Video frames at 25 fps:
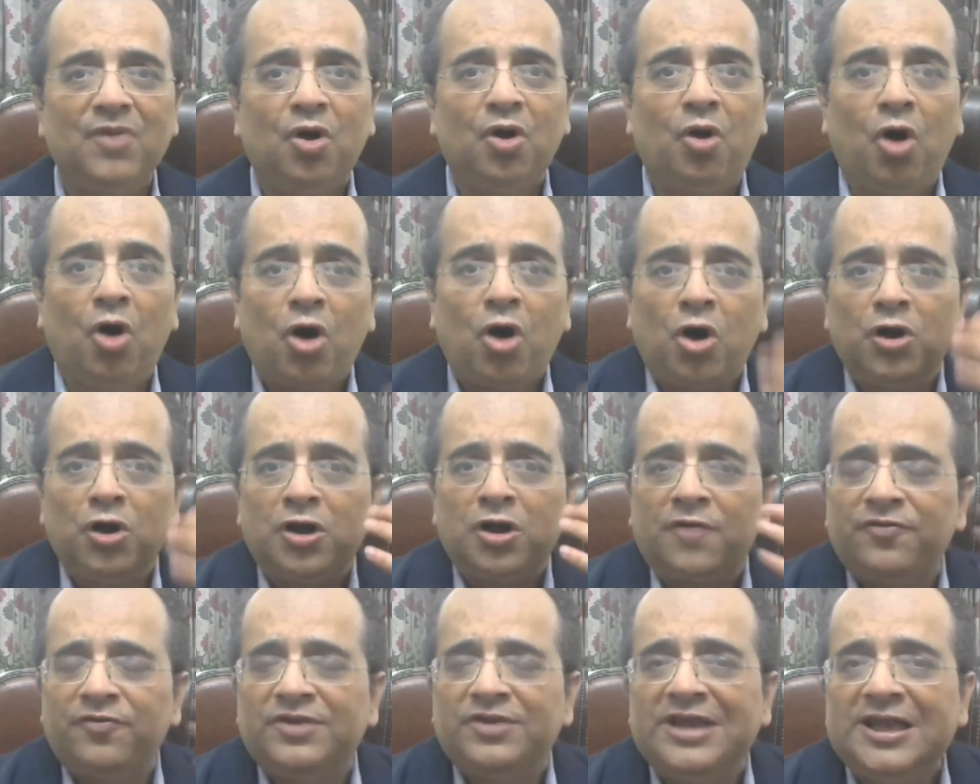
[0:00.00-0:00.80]
All
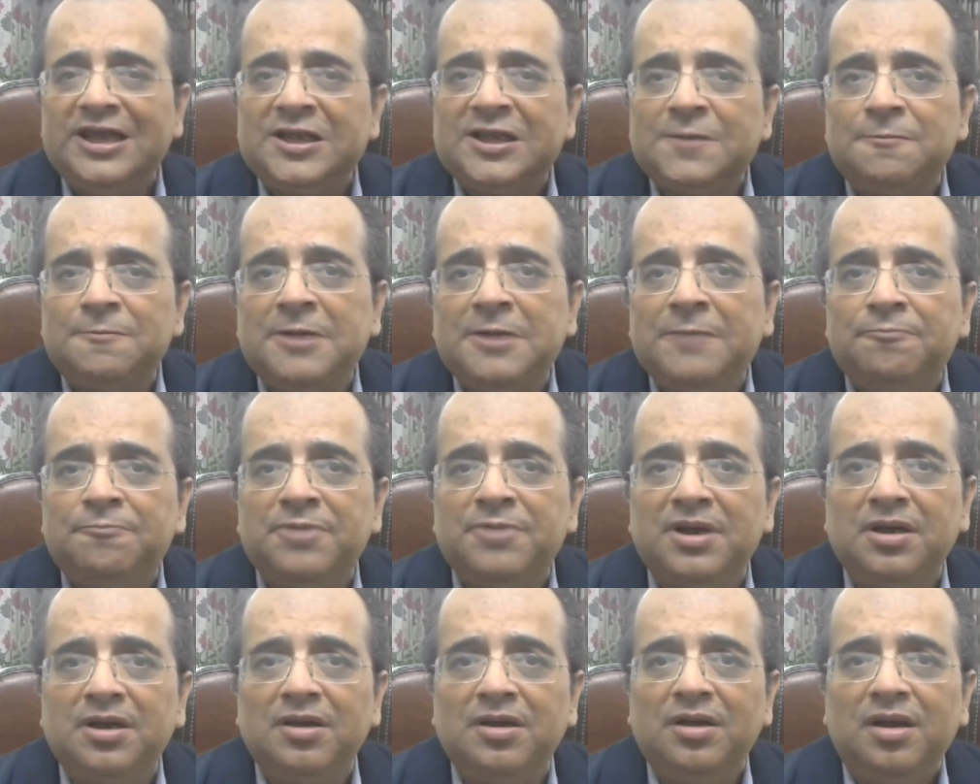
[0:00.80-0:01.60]
of these
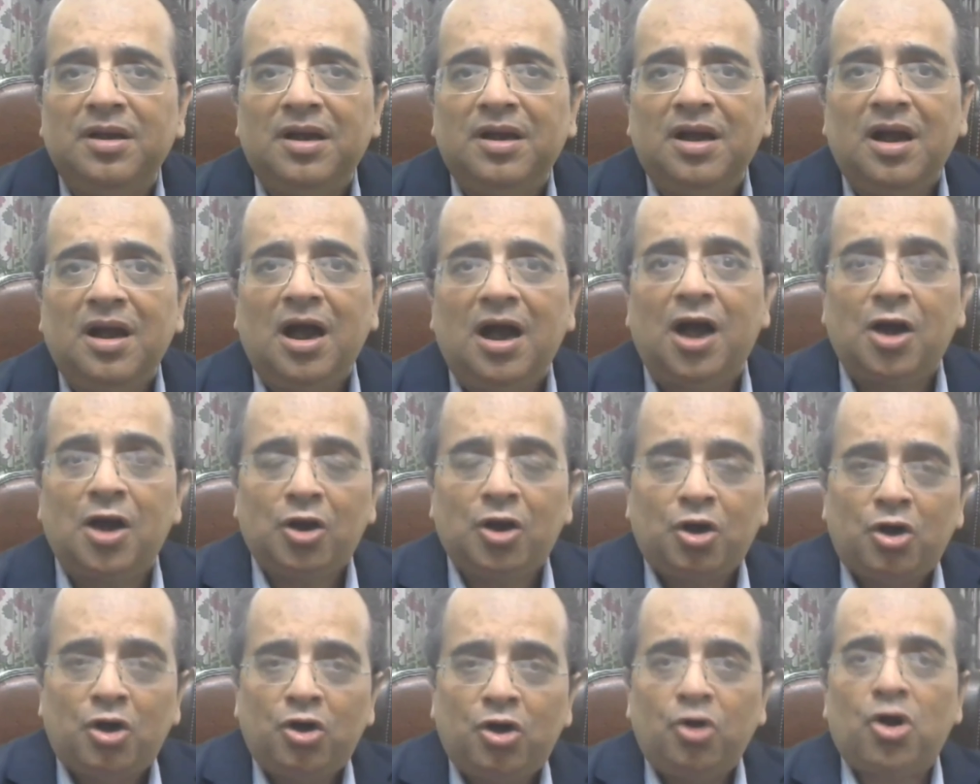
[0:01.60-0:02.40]
people
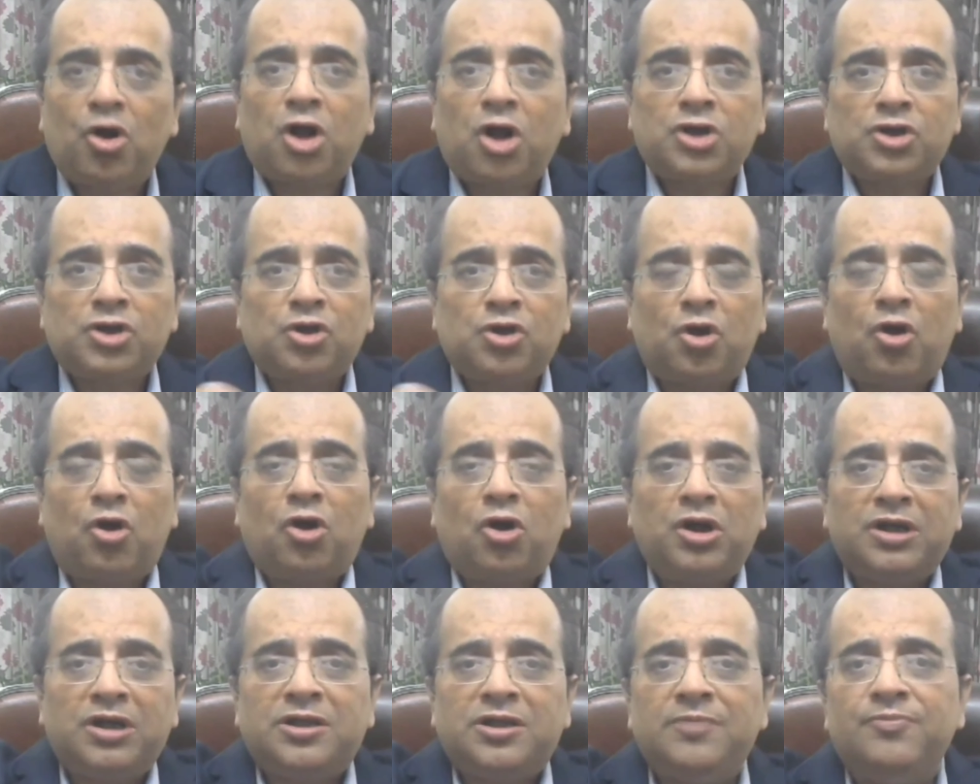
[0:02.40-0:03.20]
across
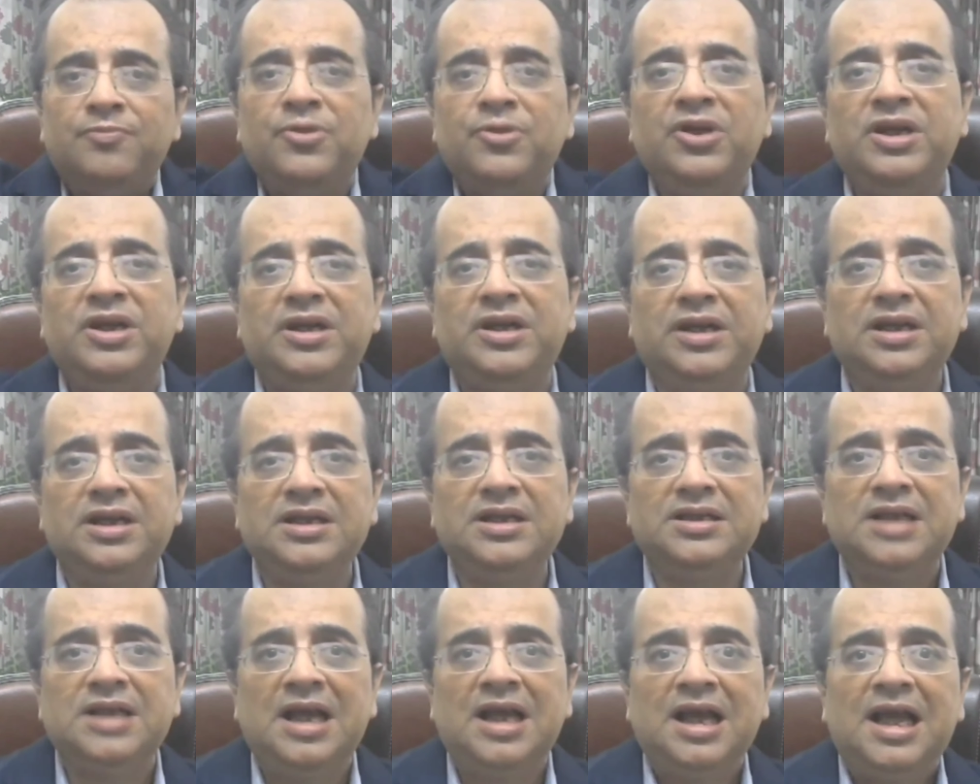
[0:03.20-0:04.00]
all
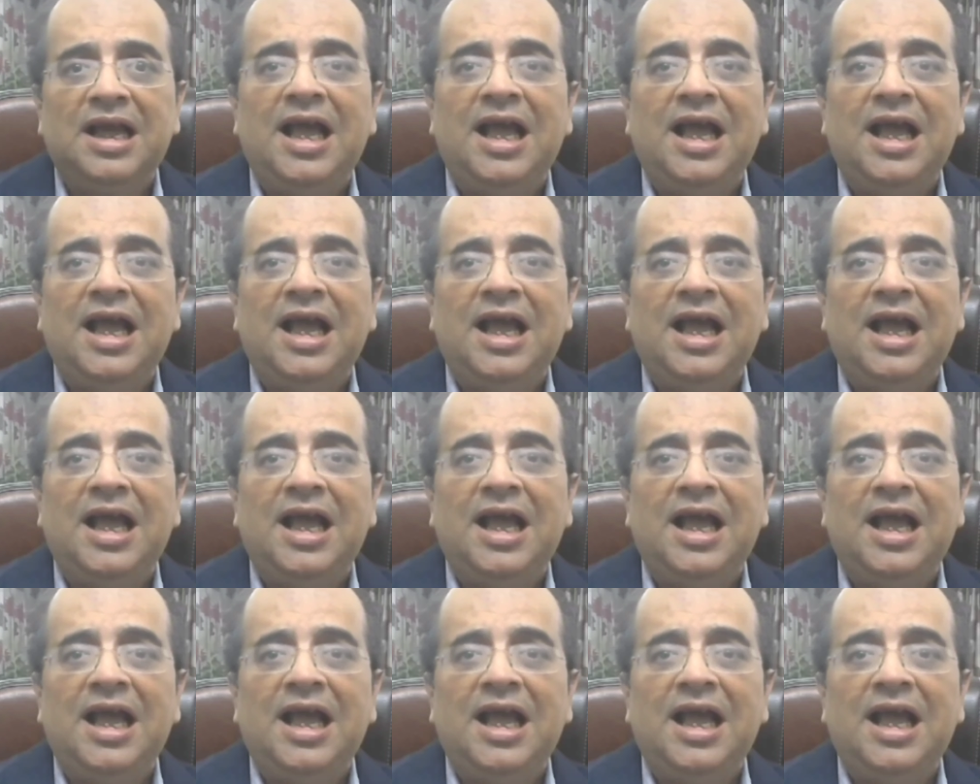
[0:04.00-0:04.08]
communities